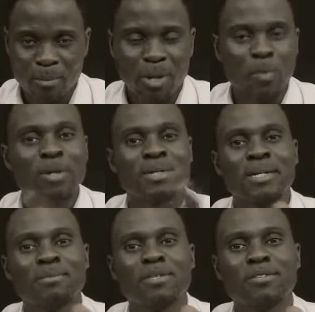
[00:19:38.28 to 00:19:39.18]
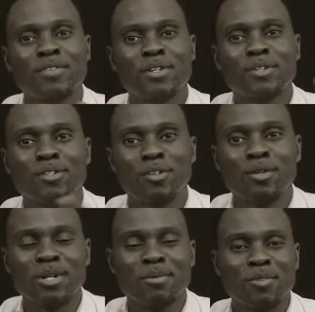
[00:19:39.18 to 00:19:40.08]
But I want to keep this video
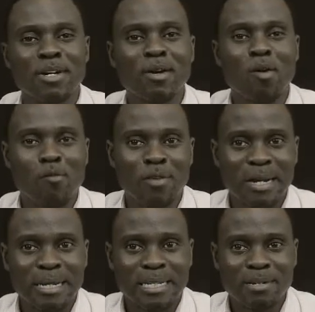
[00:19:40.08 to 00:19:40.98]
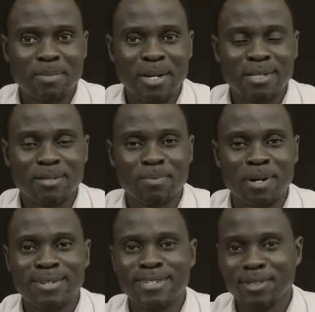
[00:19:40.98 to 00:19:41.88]
short. I'm already over 19 minutes.
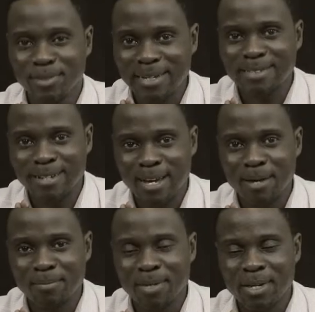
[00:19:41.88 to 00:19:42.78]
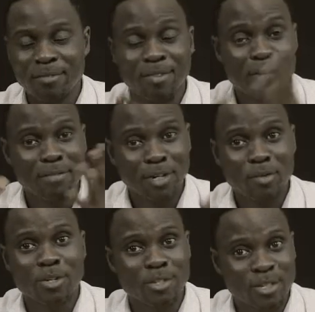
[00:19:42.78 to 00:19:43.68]
But until next time, if you have any
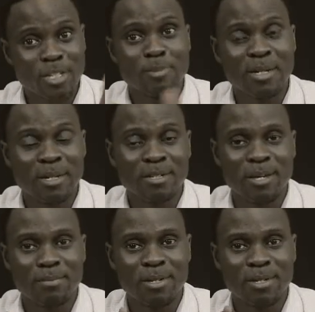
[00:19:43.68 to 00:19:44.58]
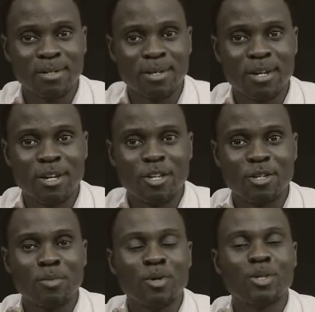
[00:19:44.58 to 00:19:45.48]
question on this particular subject,
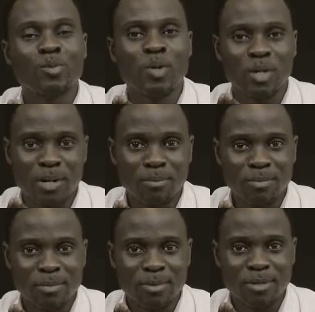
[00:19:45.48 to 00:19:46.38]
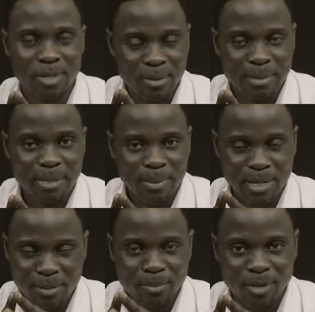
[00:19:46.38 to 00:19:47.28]
you're more than welcome to email me
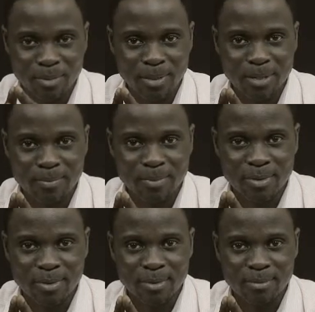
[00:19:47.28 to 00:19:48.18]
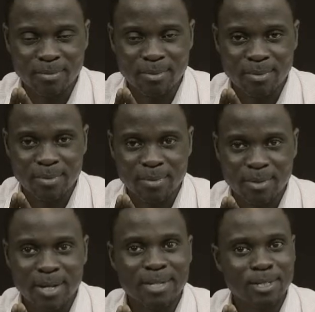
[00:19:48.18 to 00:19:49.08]
and inbox me.
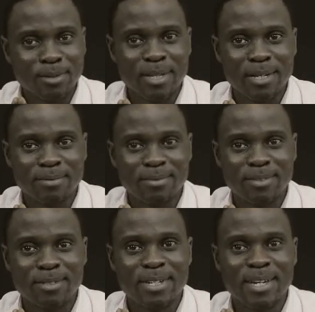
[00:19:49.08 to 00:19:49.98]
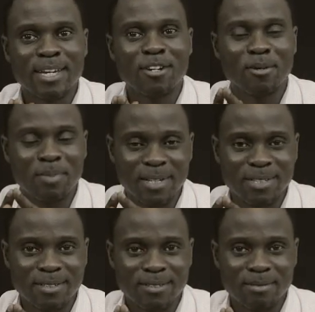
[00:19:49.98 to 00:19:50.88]
Until then, you take care. God
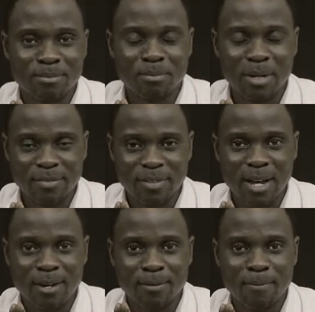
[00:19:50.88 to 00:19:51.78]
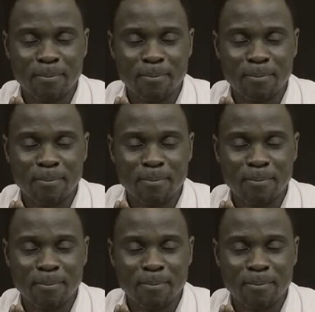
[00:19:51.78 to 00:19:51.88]
bless. Bye for now.